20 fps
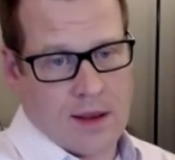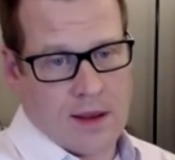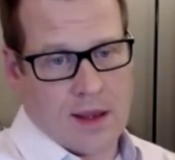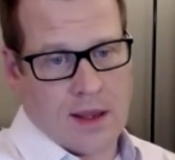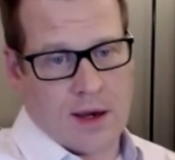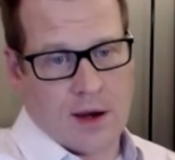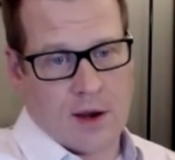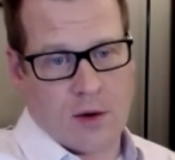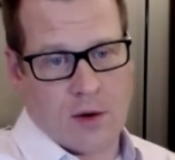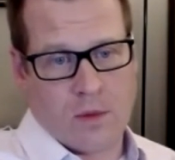
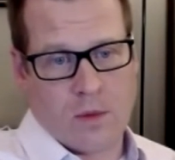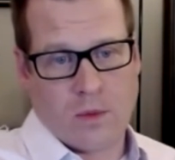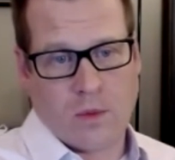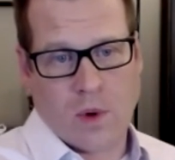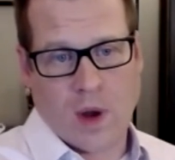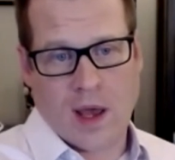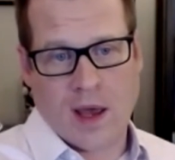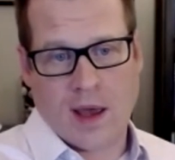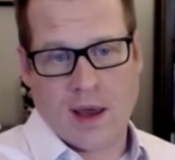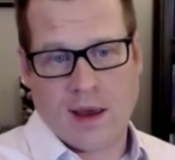You
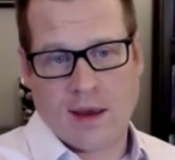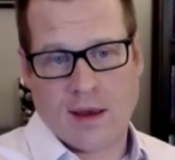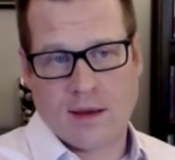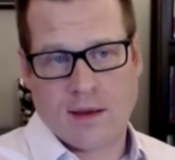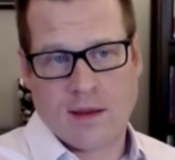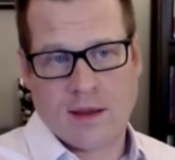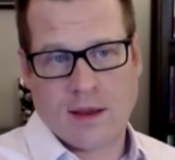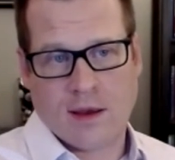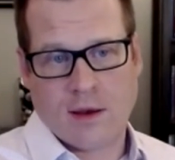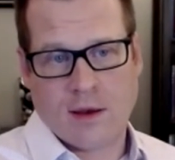
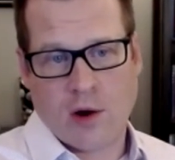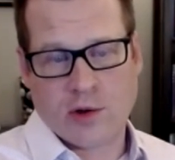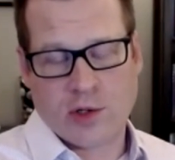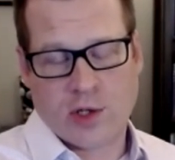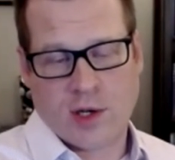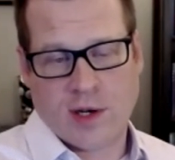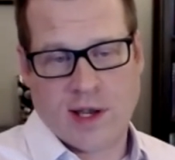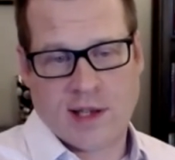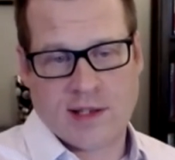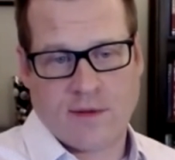know, the
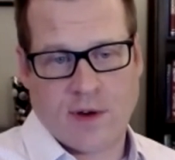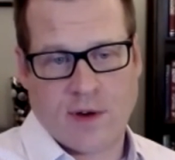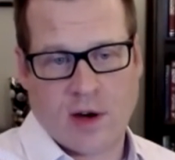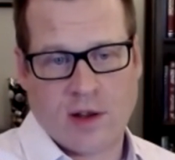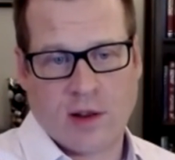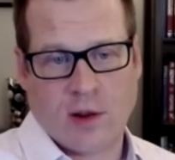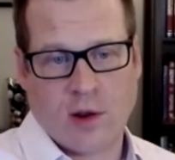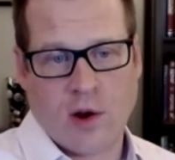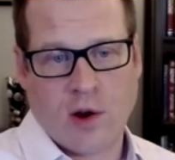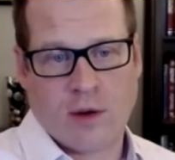ocean has a
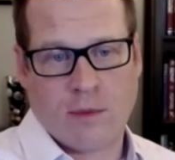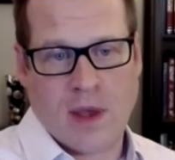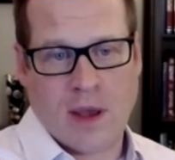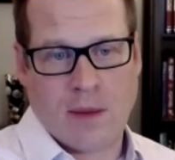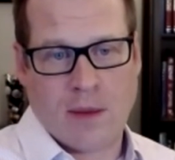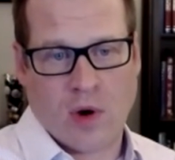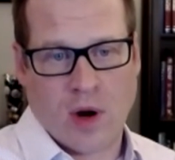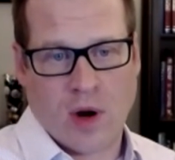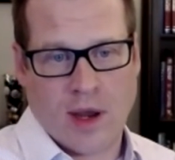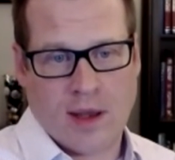very long
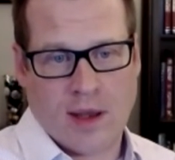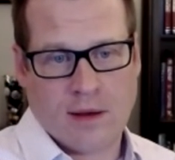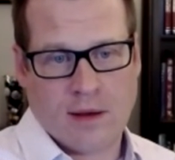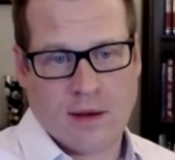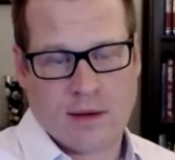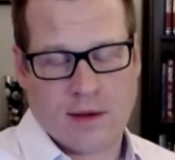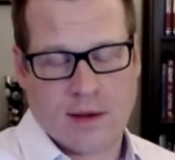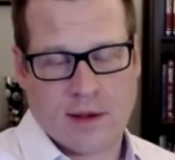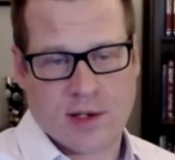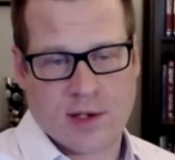memory
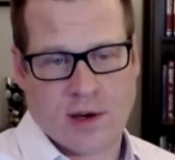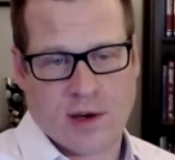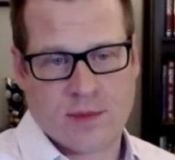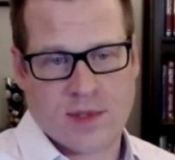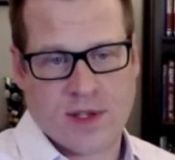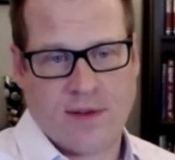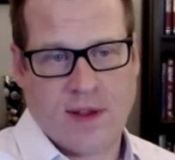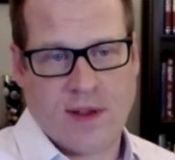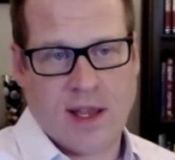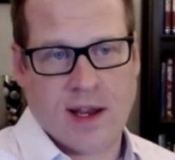in terms
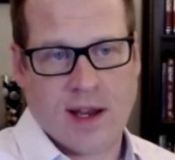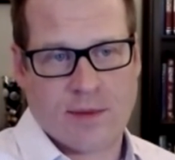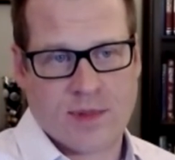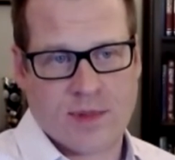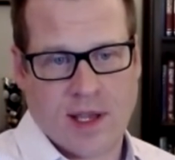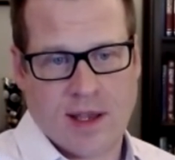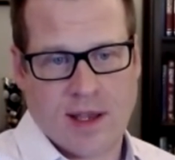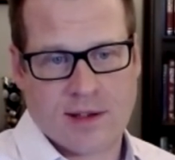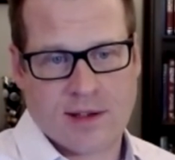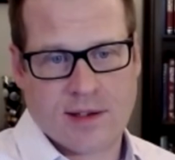of heat
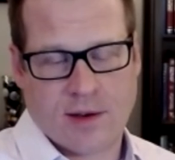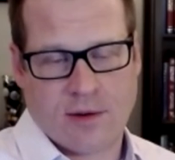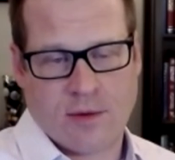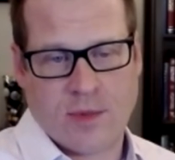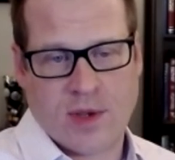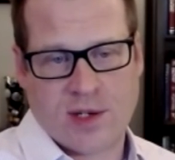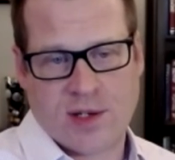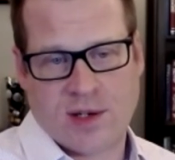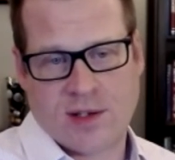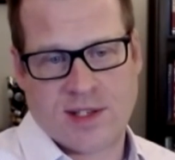uptake. So
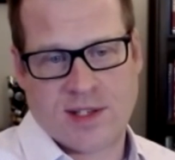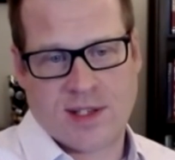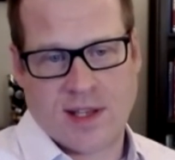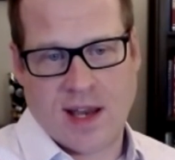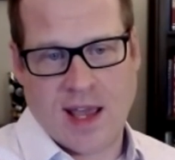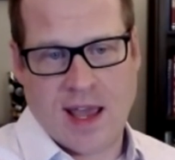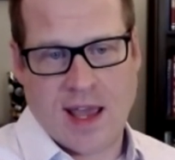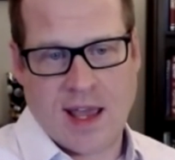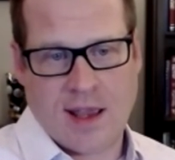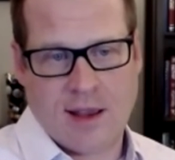emissions
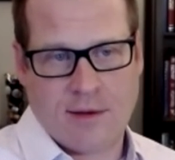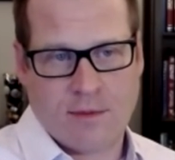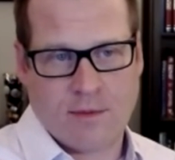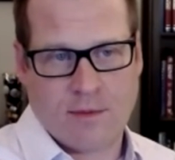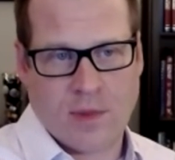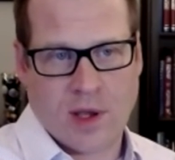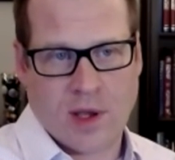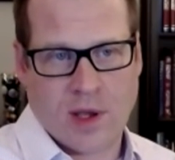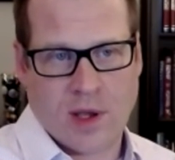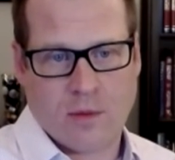today,
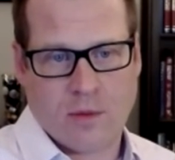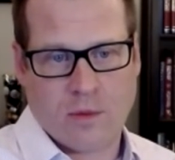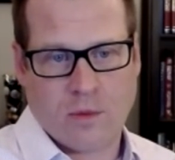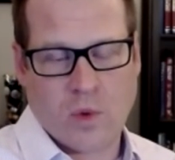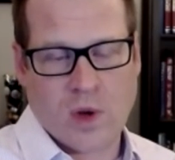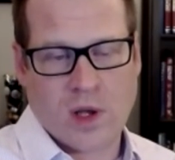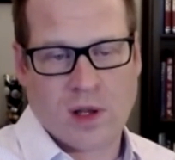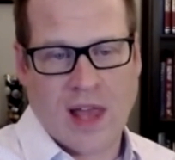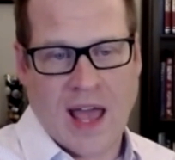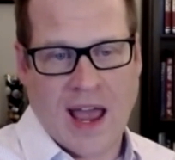you know,
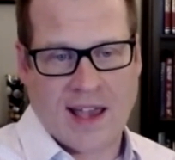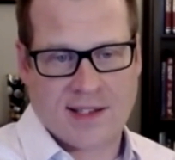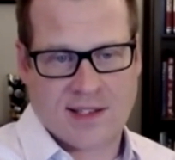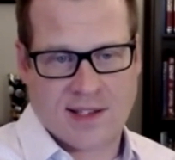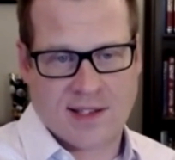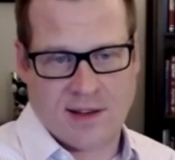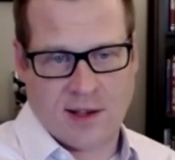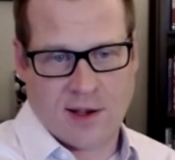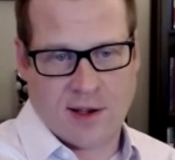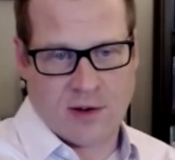will
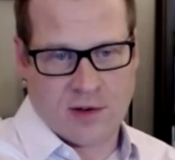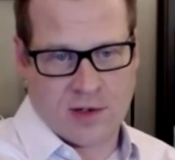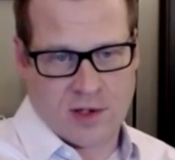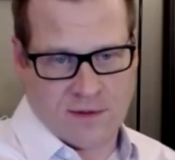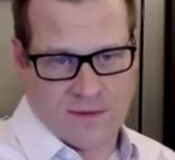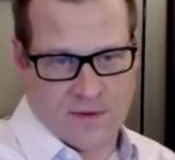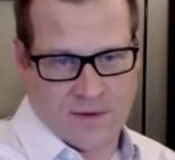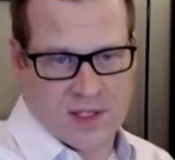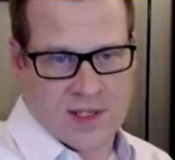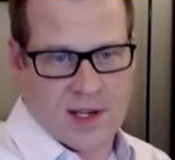last in the
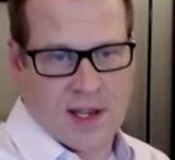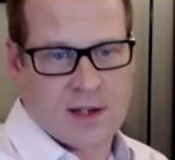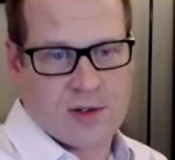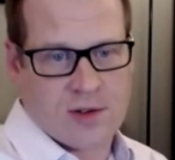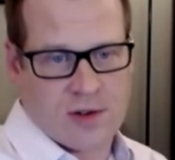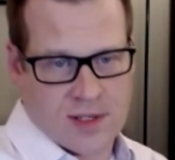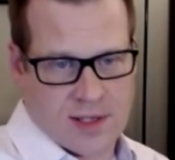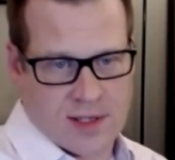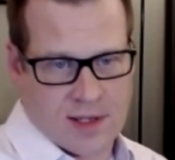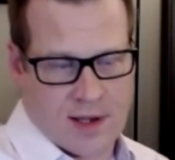ocean for
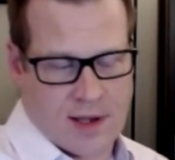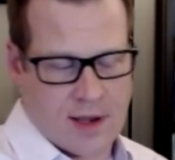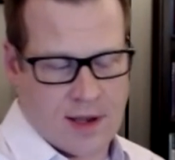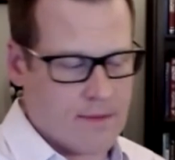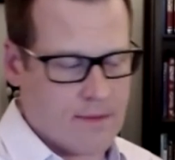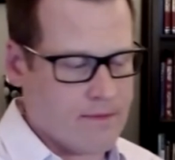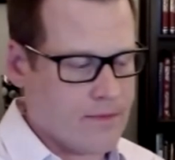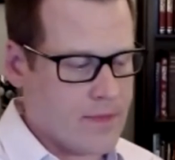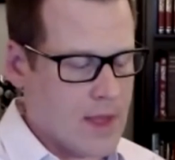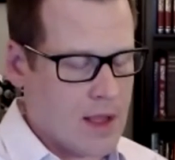centuries to
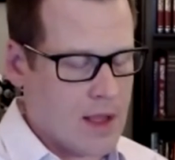come.